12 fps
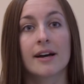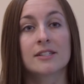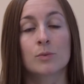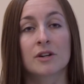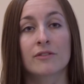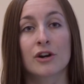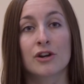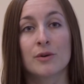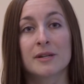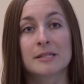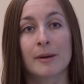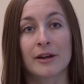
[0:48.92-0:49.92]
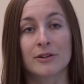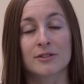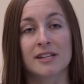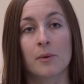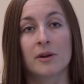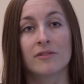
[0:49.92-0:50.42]
Uh, it's one of our newest panels
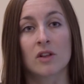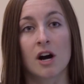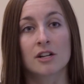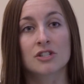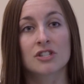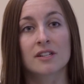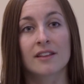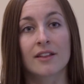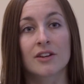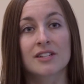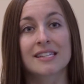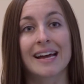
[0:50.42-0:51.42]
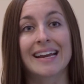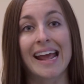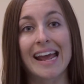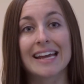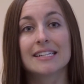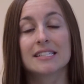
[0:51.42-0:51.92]
that we've launched that looks at
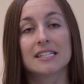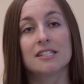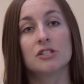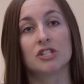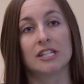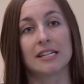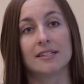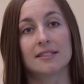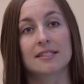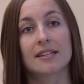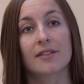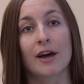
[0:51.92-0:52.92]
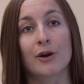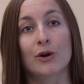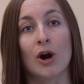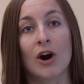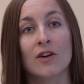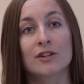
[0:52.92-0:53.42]
18 genes that are
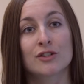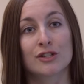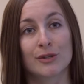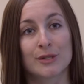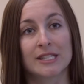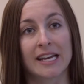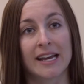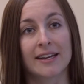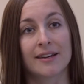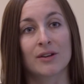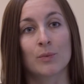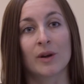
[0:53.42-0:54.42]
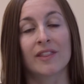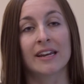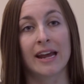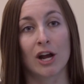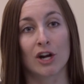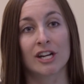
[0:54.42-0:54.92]
all associated with
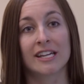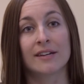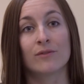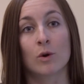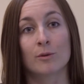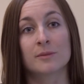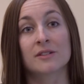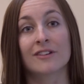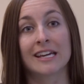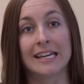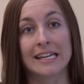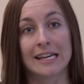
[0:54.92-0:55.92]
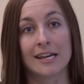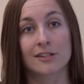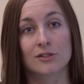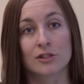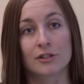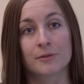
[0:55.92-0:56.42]
inherited forms of kidney
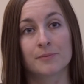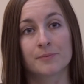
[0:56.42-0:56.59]
cancer.